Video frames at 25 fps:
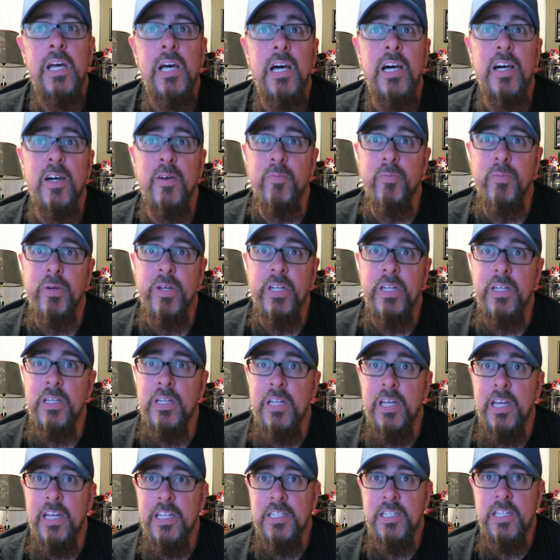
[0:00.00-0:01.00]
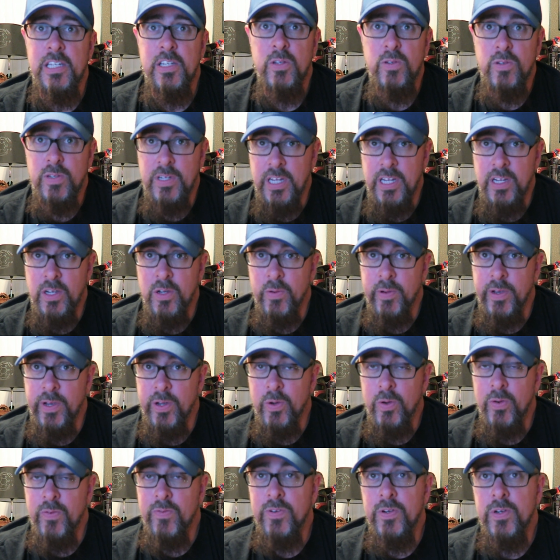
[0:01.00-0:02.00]
But I see New Day going
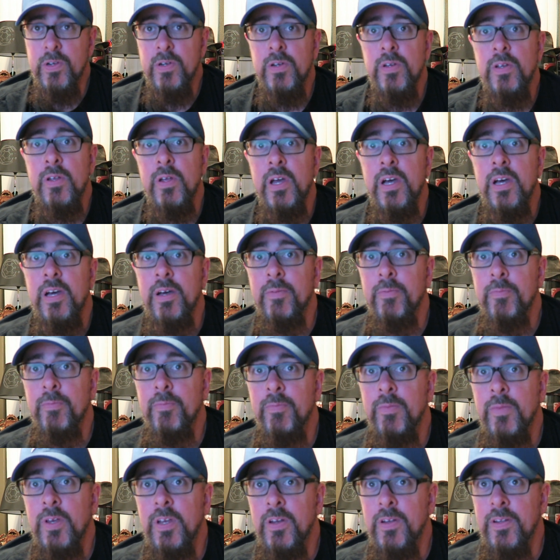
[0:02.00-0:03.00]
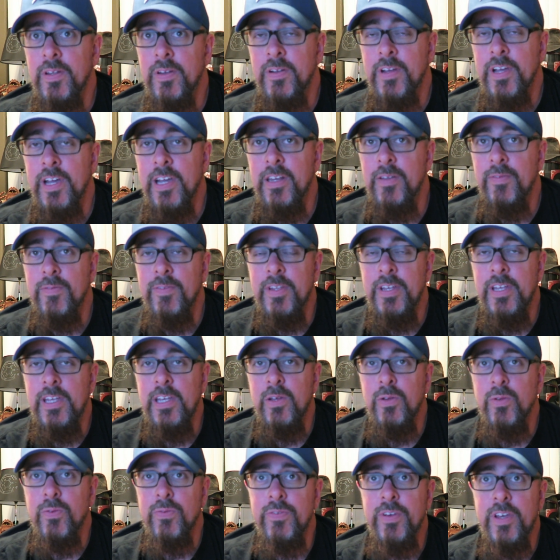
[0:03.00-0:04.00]
over. You know, they're kind of like
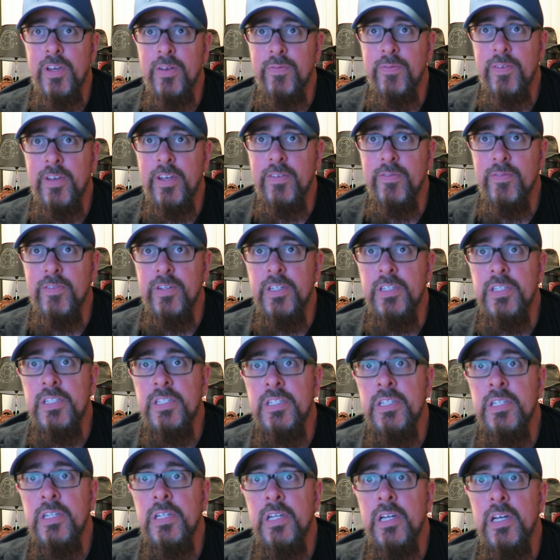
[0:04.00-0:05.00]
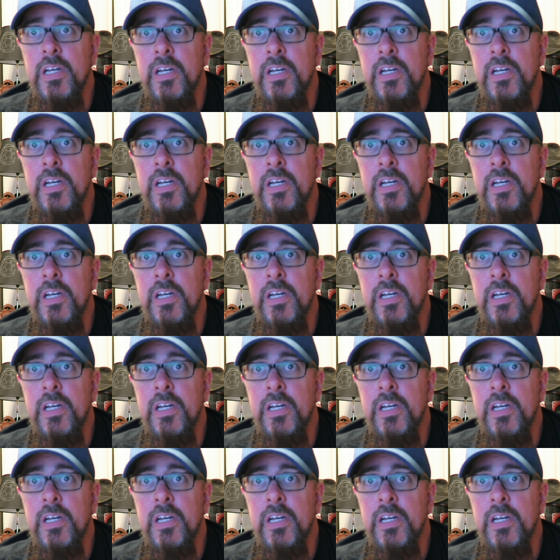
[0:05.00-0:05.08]
heel fan favorites.